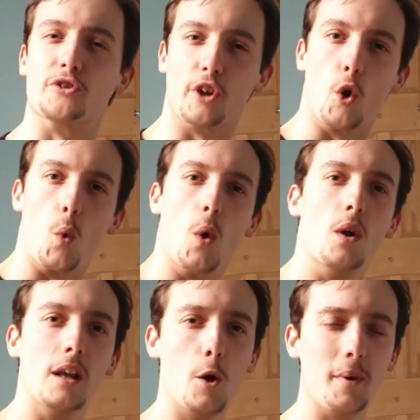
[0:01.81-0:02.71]
So,
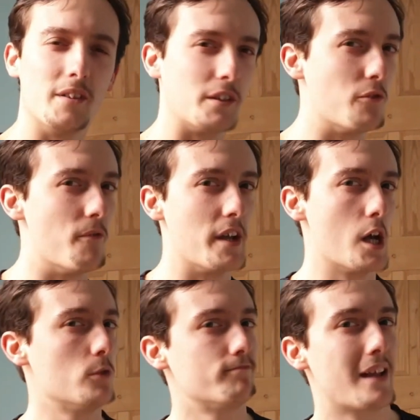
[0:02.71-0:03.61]
a little bit of a different
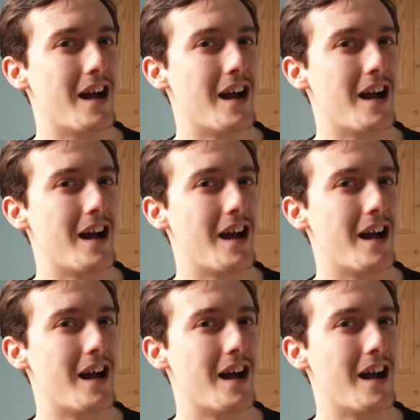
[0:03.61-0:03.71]
video,